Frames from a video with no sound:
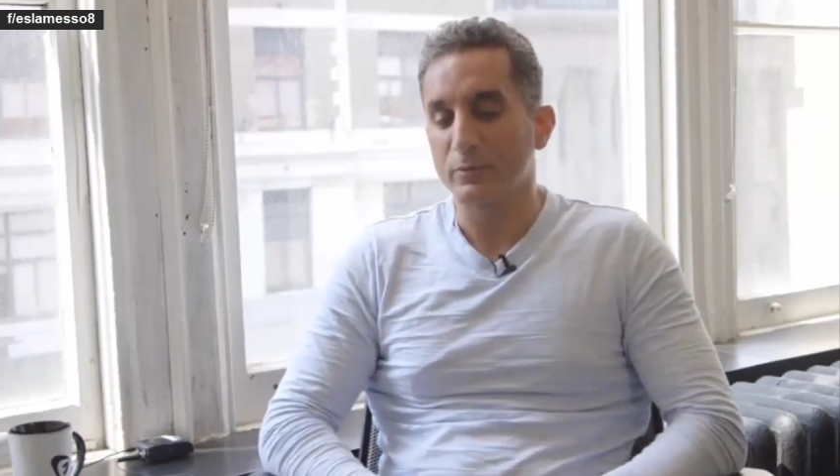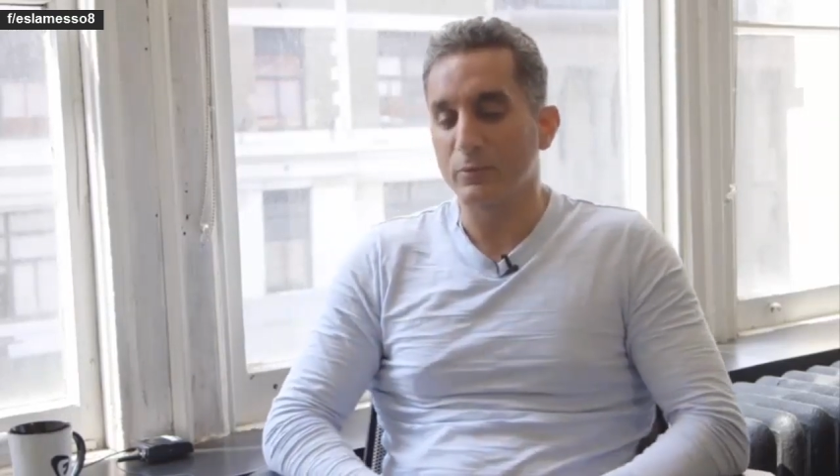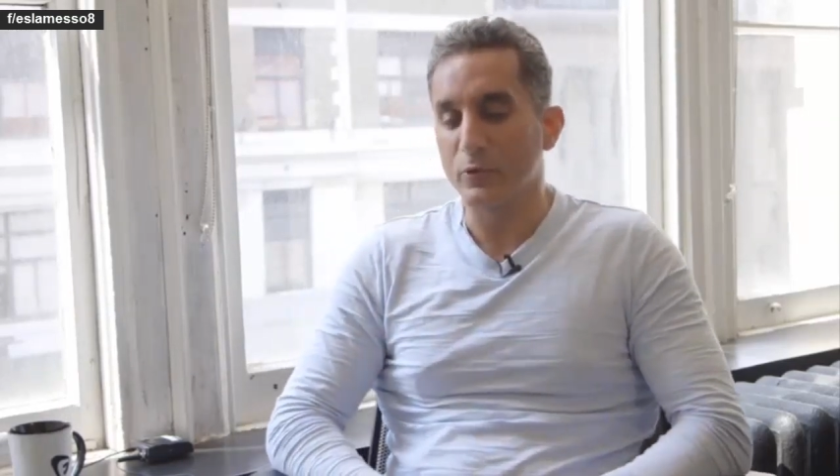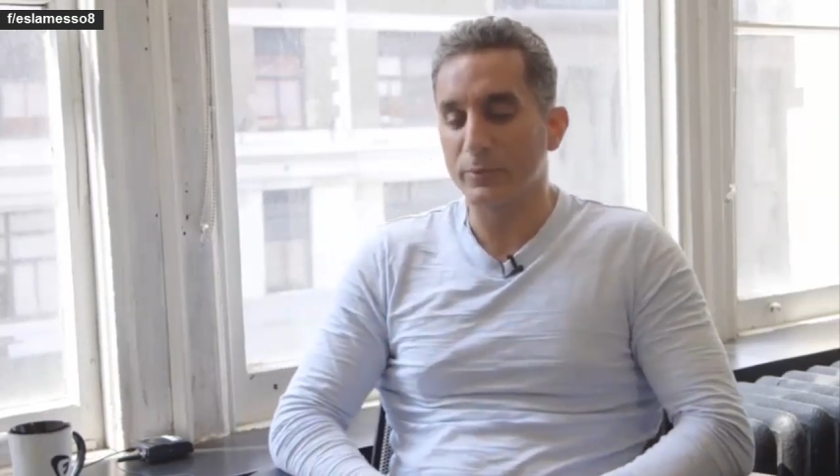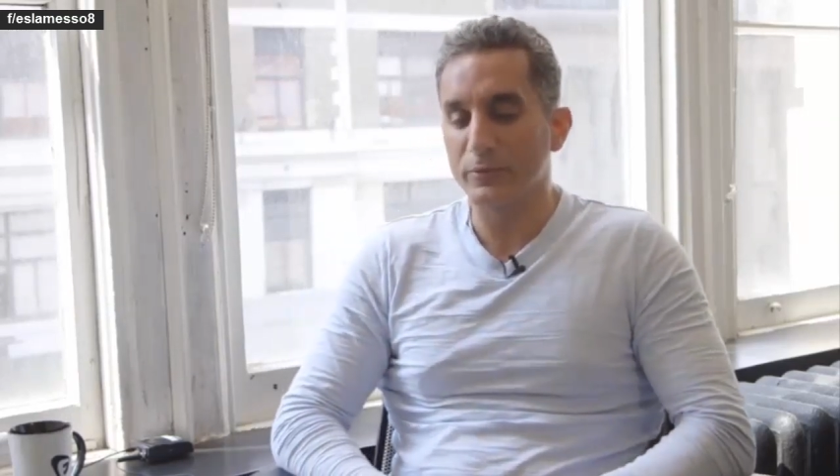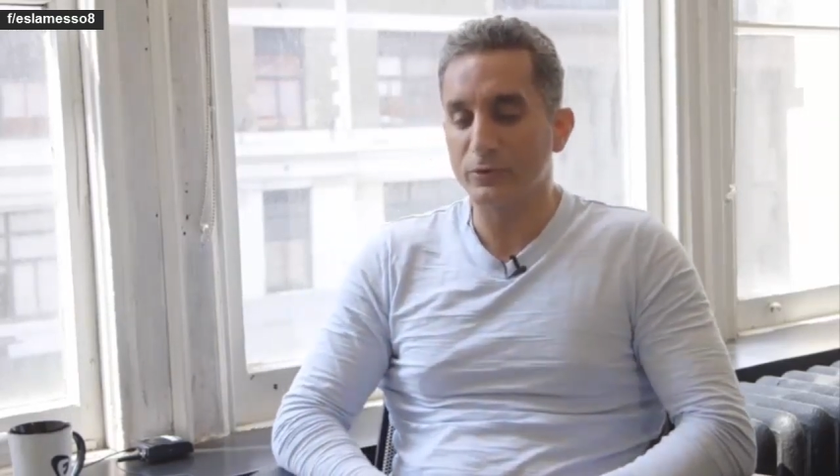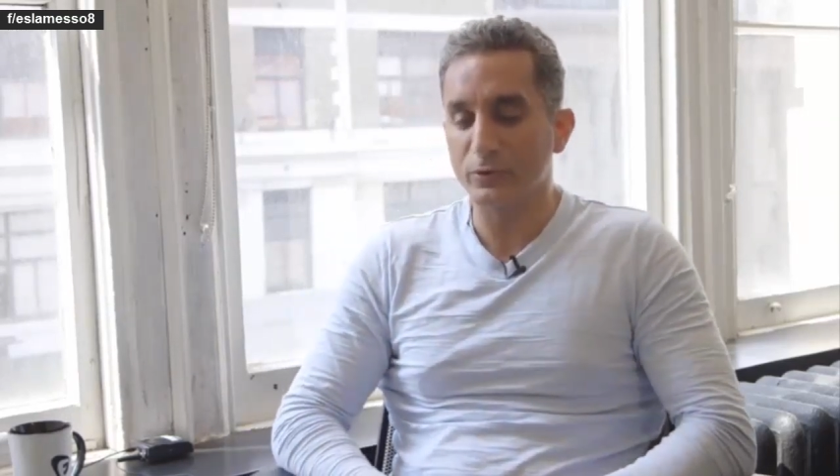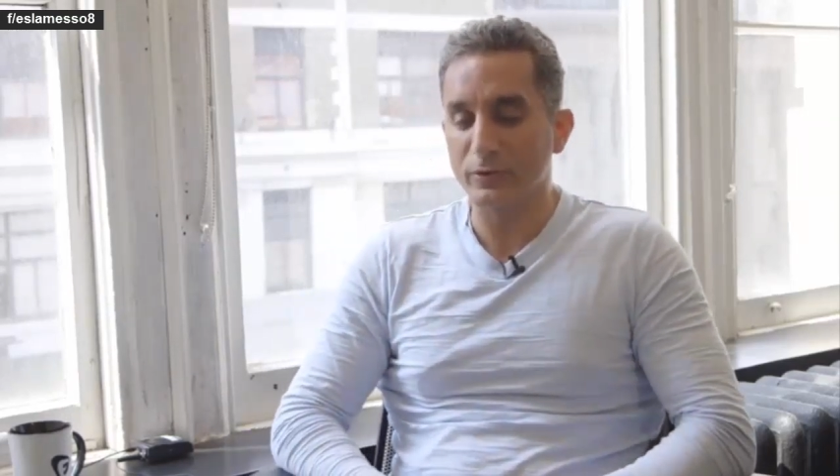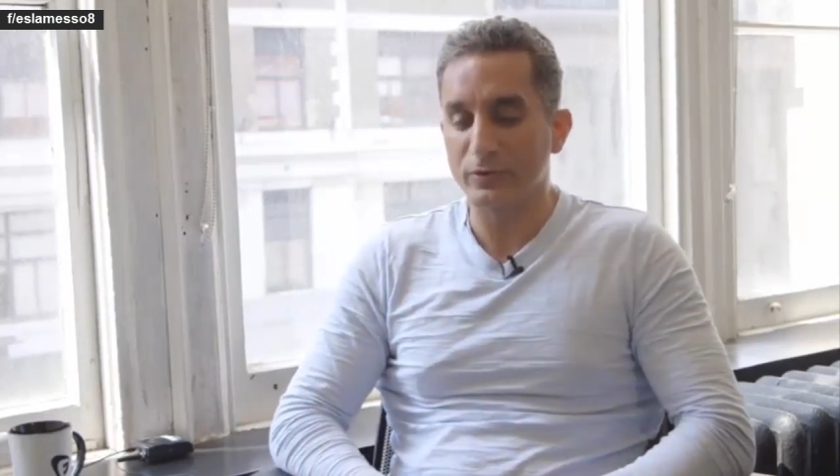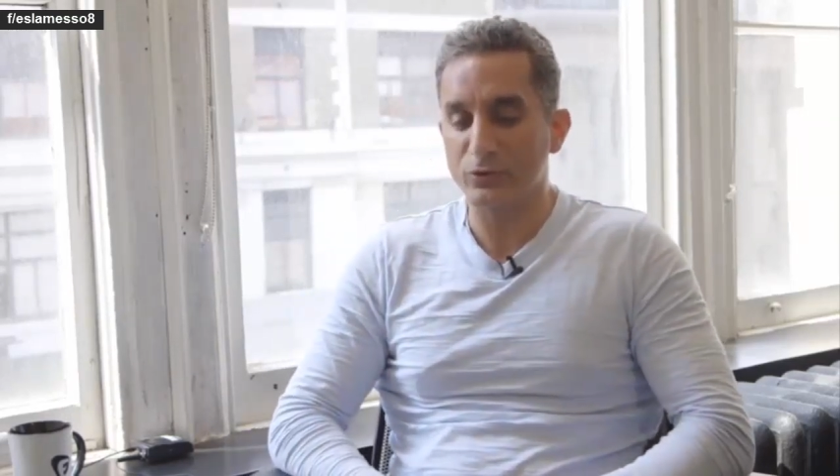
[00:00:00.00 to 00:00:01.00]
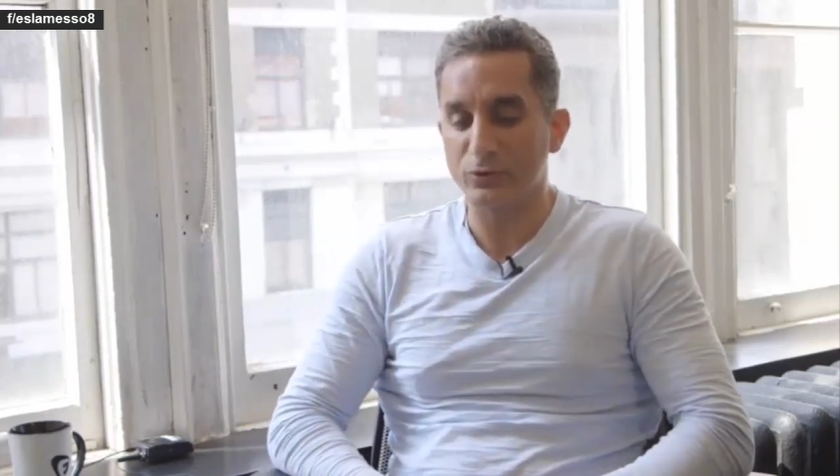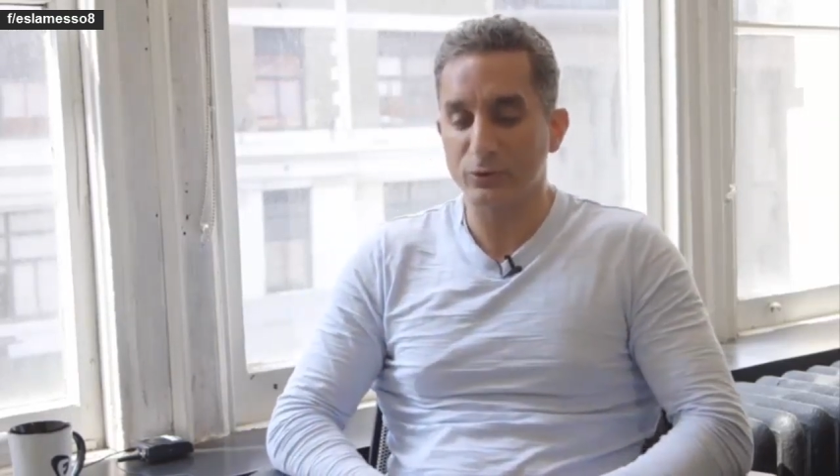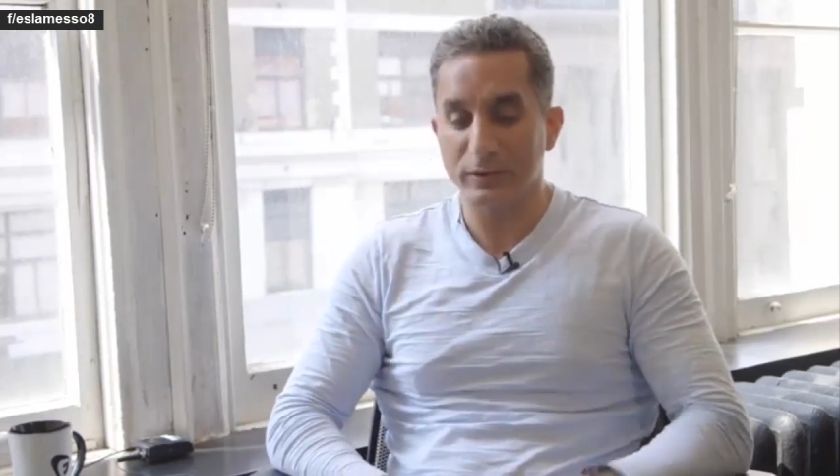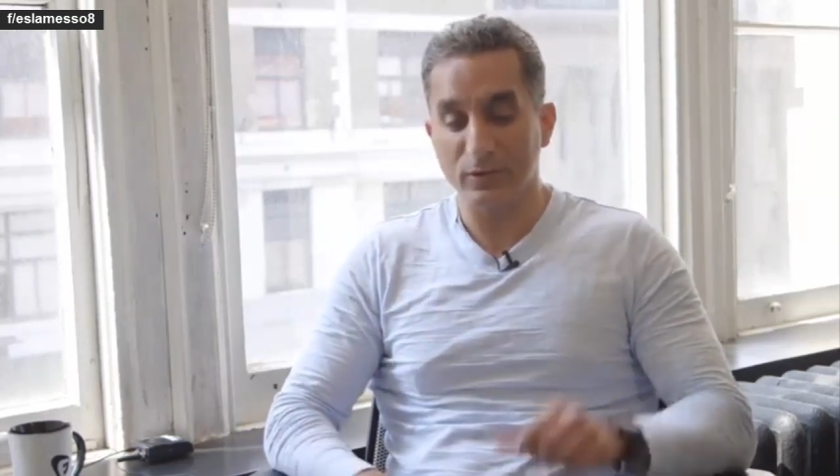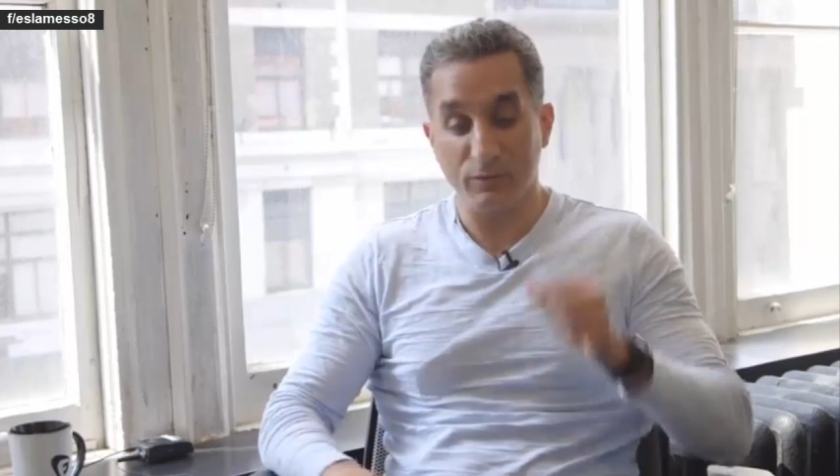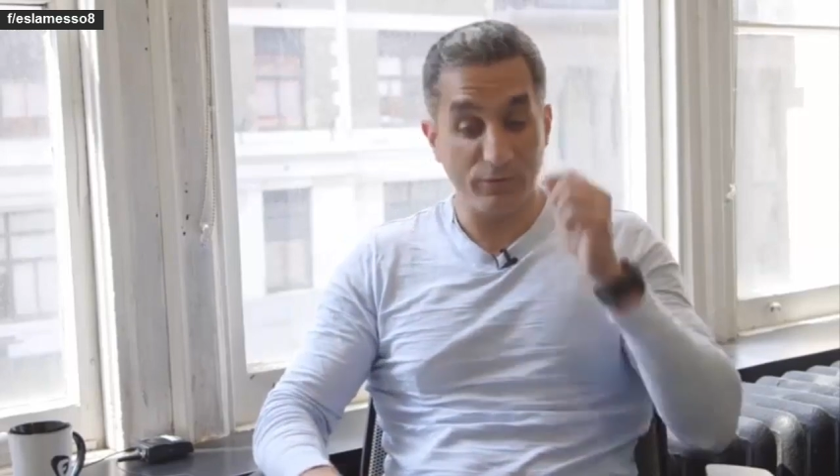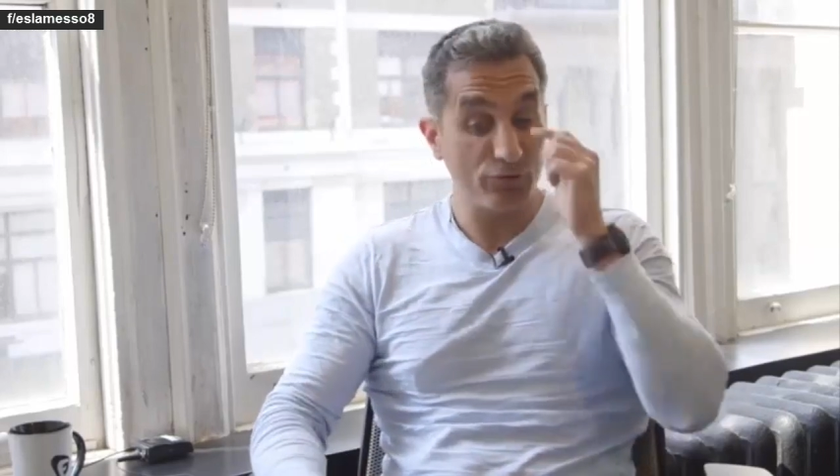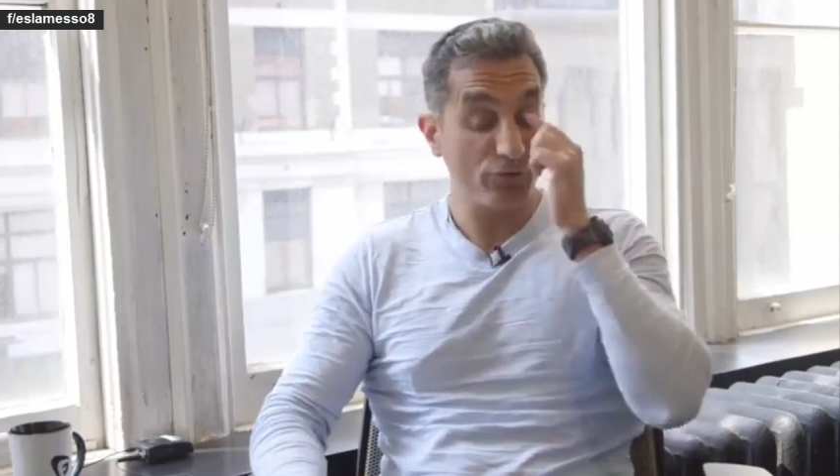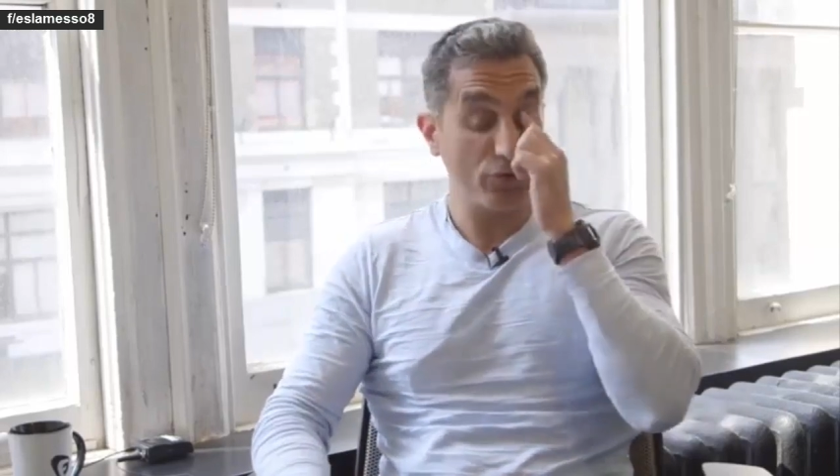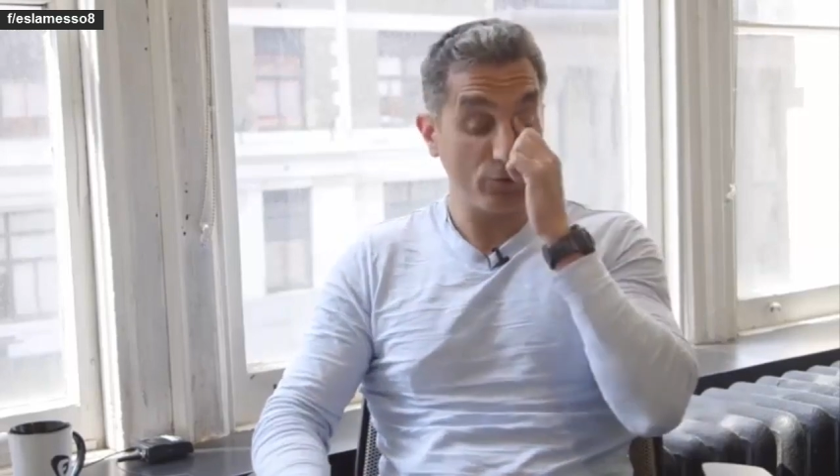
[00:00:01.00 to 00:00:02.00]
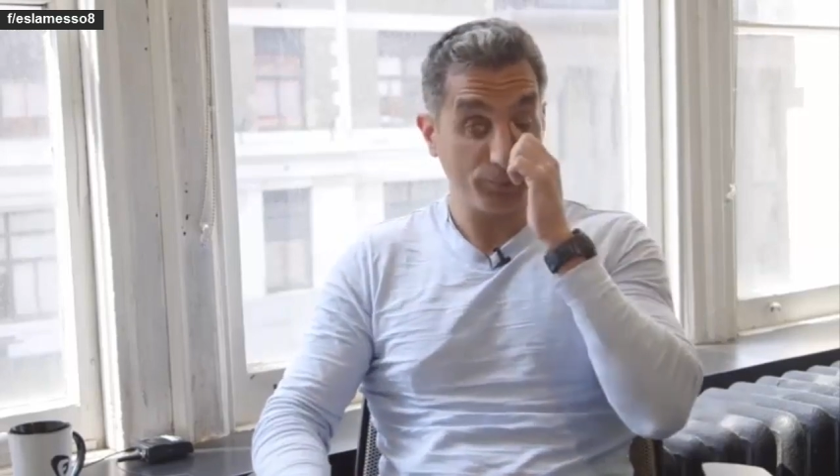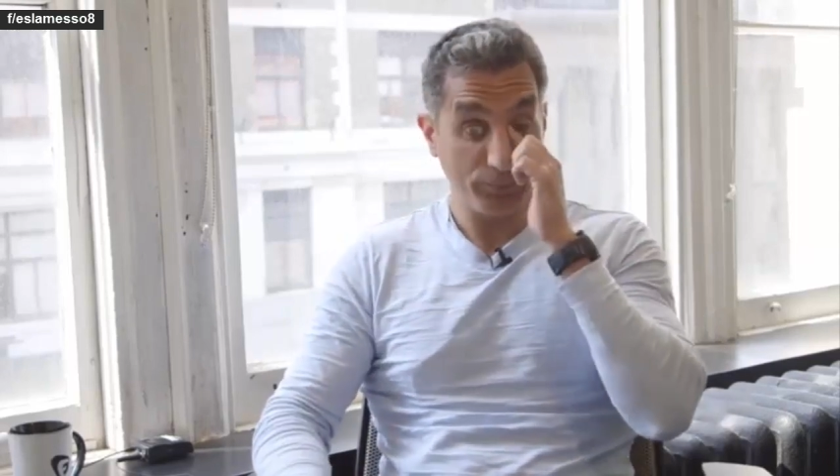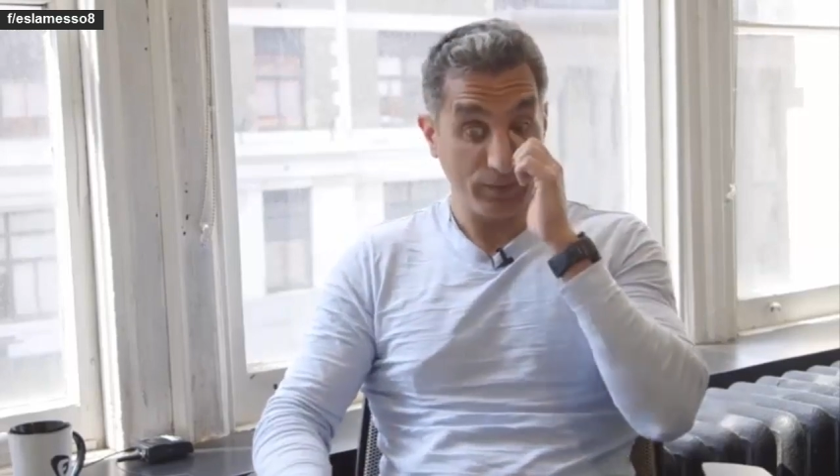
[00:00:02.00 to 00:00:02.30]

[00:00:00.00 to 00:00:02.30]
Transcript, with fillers: moment during the shooting of the show?